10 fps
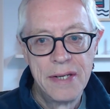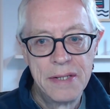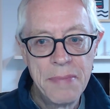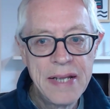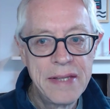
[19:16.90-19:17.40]

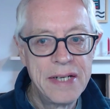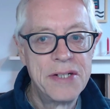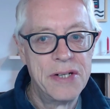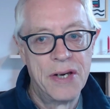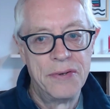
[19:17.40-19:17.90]
The main thing to
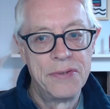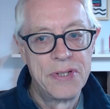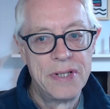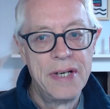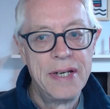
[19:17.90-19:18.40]
note
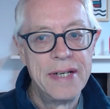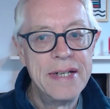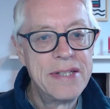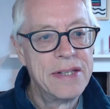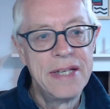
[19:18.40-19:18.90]

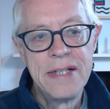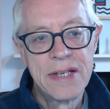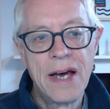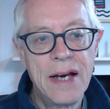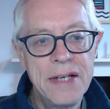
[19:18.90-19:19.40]
is that these
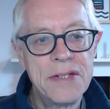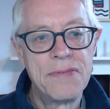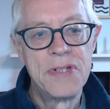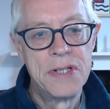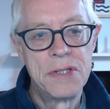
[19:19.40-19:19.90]
kinds of
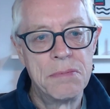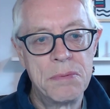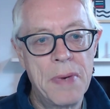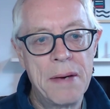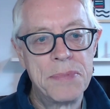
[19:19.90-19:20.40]
systems
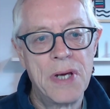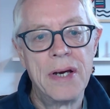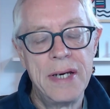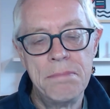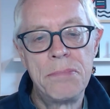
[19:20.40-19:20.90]
maps are
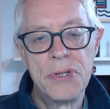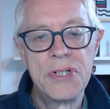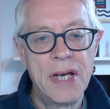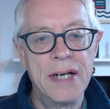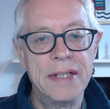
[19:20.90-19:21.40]

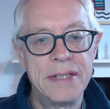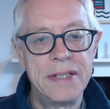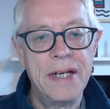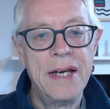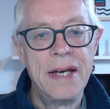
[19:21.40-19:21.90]
imprecise,
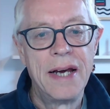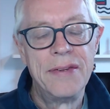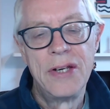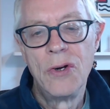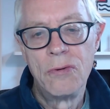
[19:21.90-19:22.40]
and
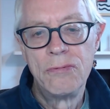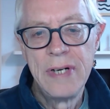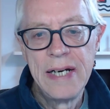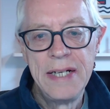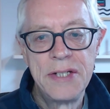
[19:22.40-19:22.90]
they're not
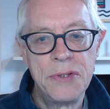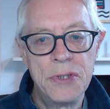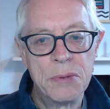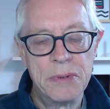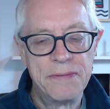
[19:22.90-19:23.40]
really
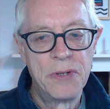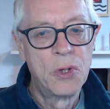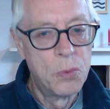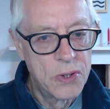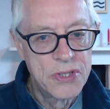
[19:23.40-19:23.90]
suitable for
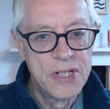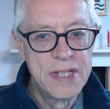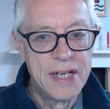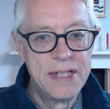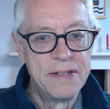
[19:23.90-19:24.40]

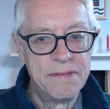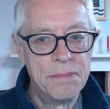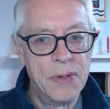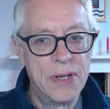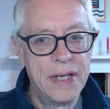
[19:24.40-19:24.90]
quantitative
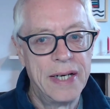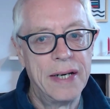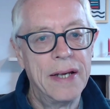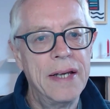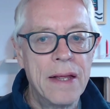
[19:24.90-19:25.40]
modelling.
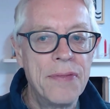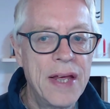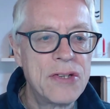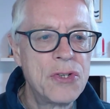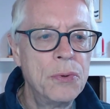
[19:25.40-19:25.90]

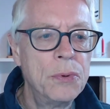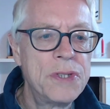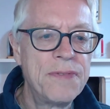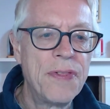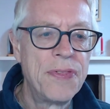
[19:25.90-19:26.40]
They're tools
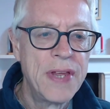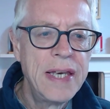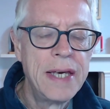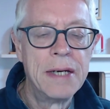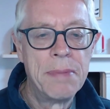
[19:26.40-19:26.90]
for
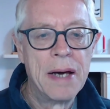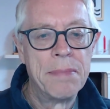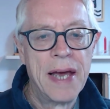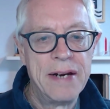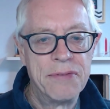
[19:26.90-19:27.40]
thinking about
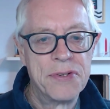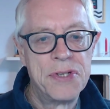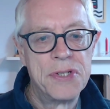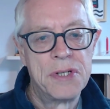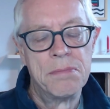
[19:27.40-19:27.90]
behavioural
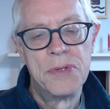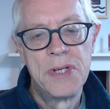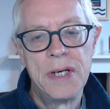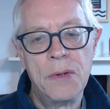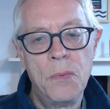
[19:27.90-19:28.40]
systems
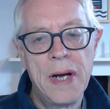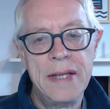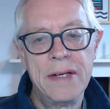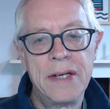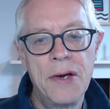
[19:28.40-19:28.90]
in a way
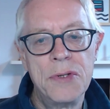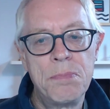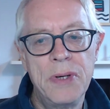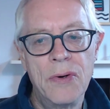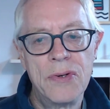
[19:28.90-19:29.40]
that goes
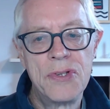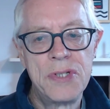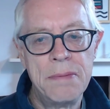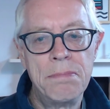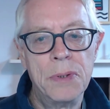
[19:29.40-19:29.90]
beyond
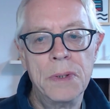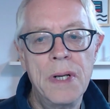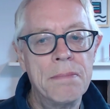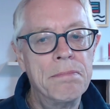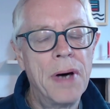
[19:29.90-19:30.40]
simple
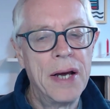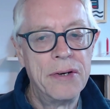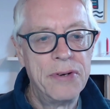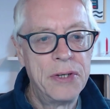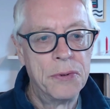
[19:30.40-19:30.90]

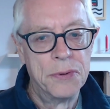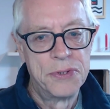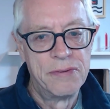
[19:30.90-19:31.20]
binary causal